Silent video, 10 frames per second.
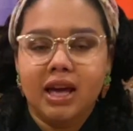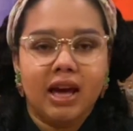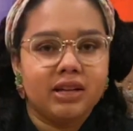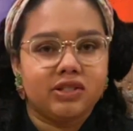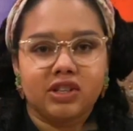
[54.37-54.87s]

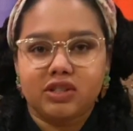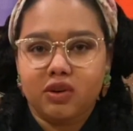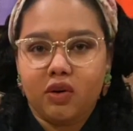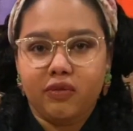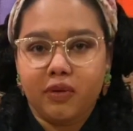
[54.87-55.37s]
and just
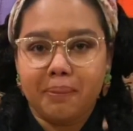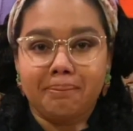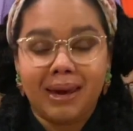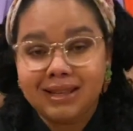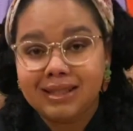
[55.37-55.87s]
go for
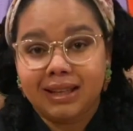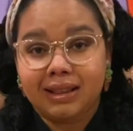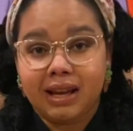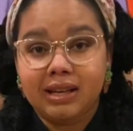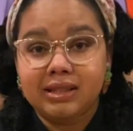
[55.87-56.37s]
basic
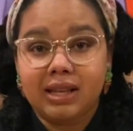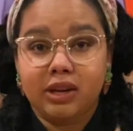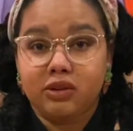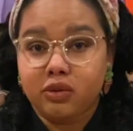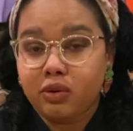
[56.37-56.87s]
things
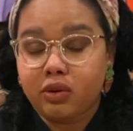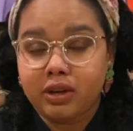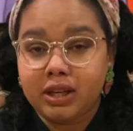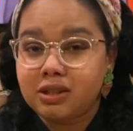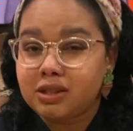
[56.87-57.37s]
that you don't
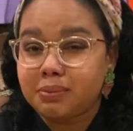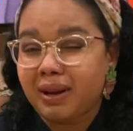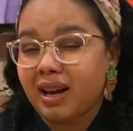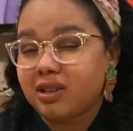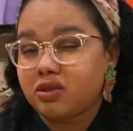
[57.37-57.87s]
need to
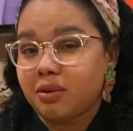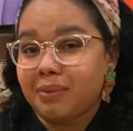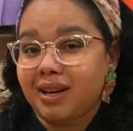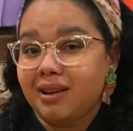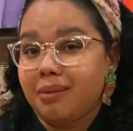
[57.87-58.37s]
spend extra
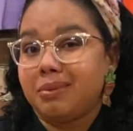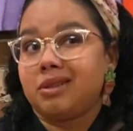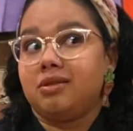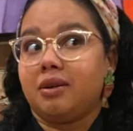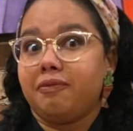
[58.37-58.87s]
money on, because
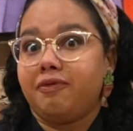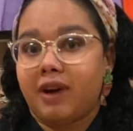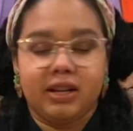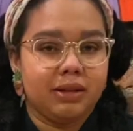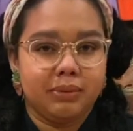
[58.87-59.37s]
you can
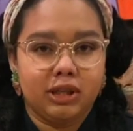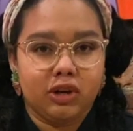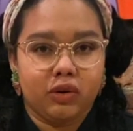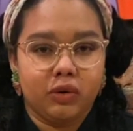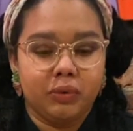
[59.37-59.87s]
find them in your
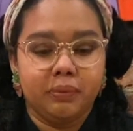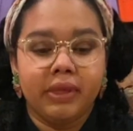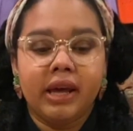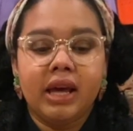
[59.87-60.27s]
home